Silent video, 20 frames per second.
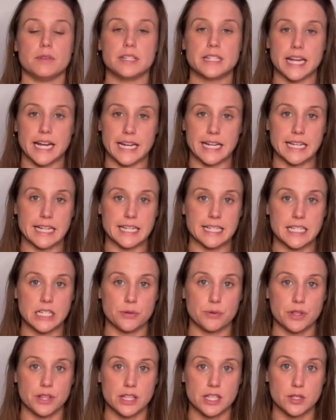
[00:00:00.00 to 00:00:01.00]
take it easy
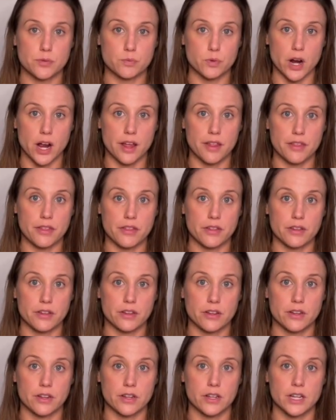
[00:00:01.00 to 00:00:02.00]
with this breath.
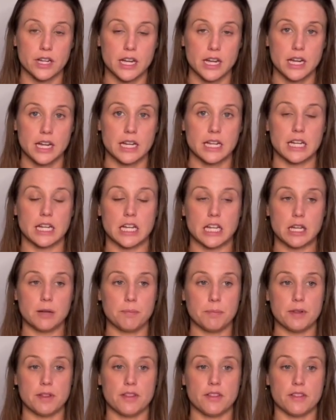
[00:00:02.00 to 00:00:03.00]

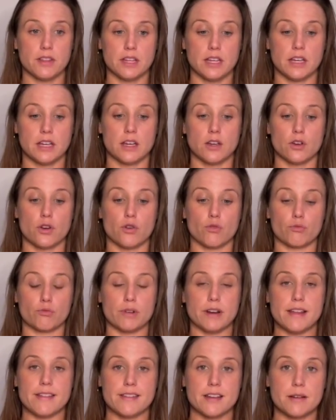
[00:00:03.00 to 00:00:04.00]
Keep the
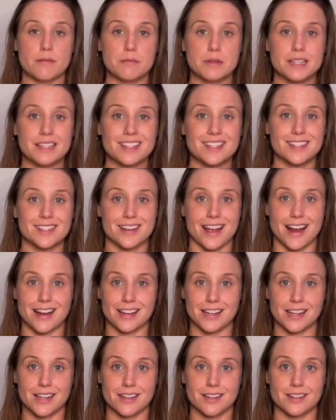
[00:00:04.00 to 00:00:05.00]
rhythm
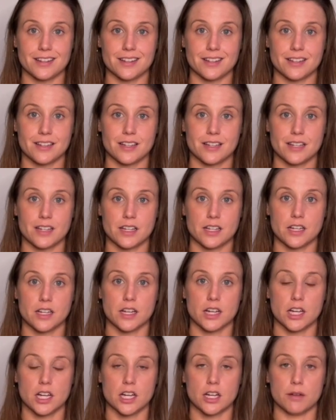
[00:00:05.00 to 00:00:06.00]
steady,
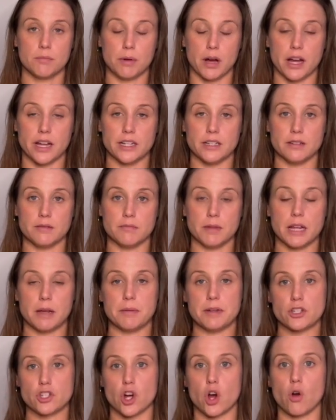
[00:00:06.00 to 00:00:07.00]
but
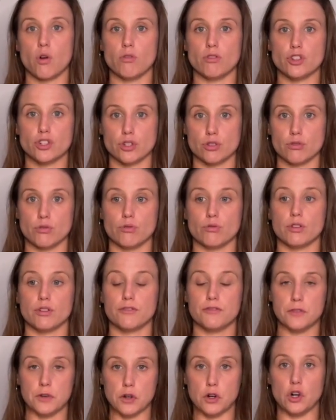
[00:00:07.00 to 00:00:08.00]
maybe don't do the
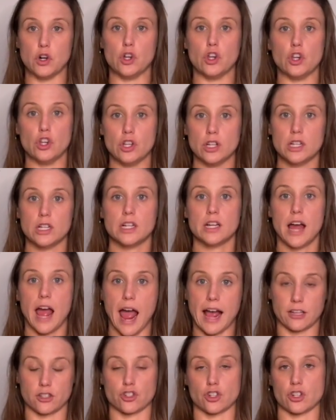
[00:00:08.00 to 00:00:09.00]
full
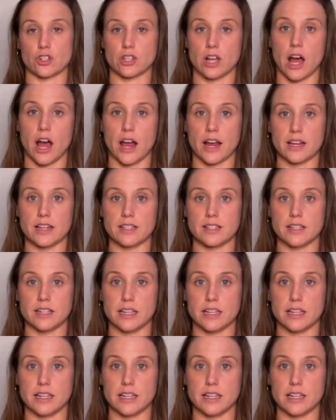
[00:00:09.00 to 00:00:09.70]
exercise